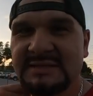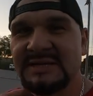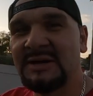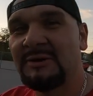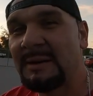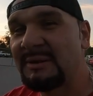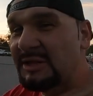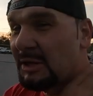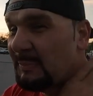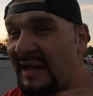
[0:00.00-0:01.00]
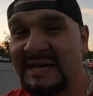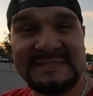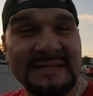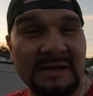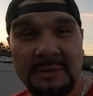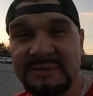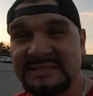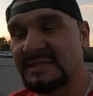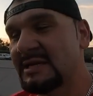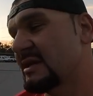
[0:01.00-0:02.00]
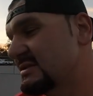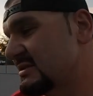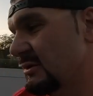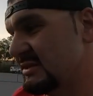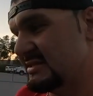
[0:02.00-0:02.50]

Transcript: So I'm a little past it, obviously, and so